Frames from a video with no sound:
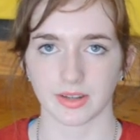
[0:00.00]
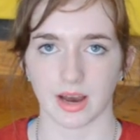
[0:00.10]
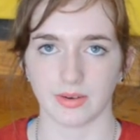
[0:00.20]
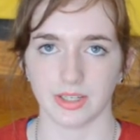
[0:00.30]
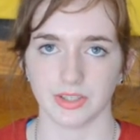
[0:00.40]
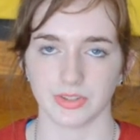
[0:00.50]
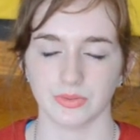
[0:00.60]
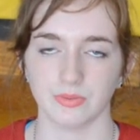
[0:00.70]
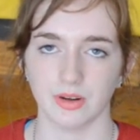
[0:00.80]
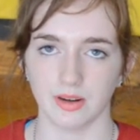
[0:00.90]
That was
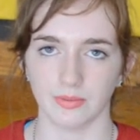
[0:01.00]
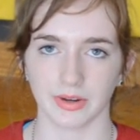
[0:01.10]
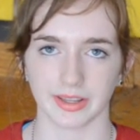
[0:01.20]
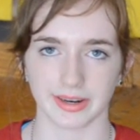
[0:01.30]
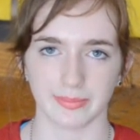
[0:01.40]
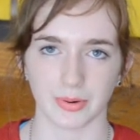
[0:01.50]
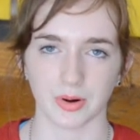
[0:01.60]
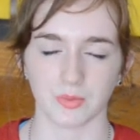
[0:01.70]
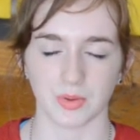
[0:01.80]
really important.